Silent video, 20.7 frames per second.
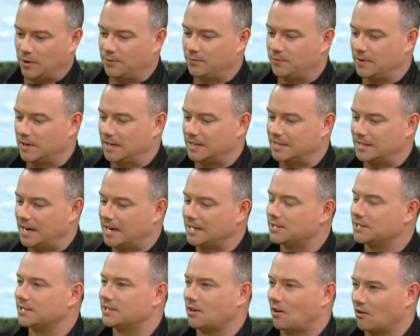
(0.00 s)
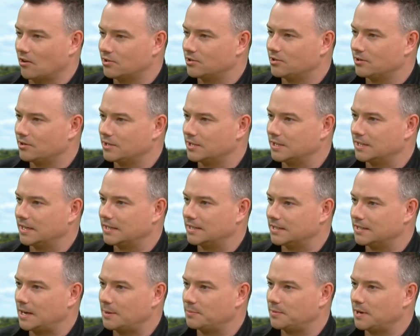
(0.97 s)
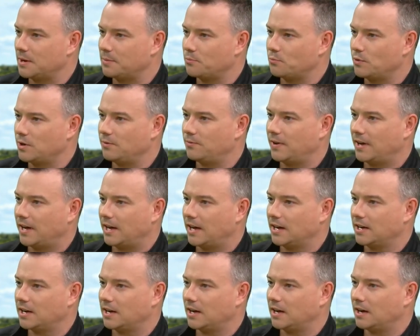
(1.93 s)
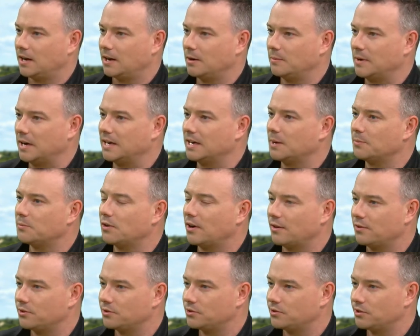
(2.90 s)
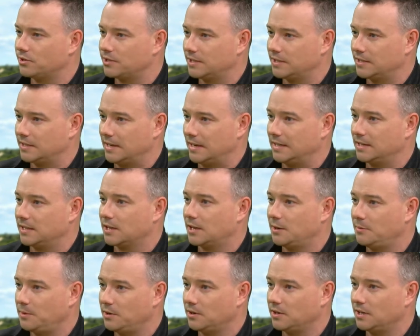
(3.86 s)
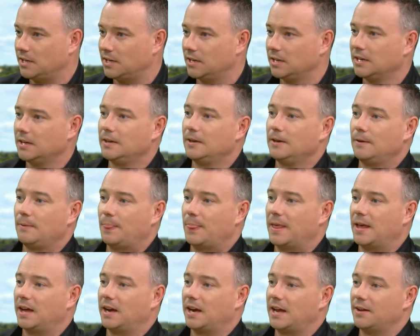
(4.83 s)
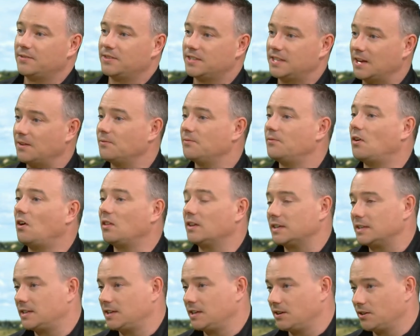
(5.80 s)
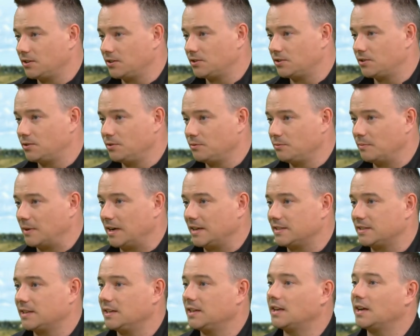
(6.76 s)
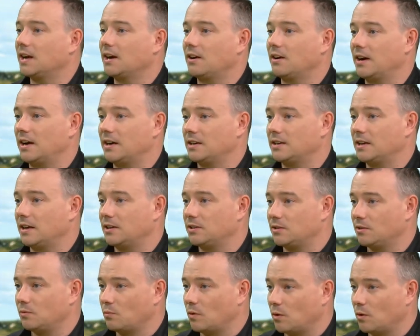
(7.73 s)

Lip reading: It's not just our church that stepped up. We've had a number of other churches in the community that have sent volunteers to My City Care and to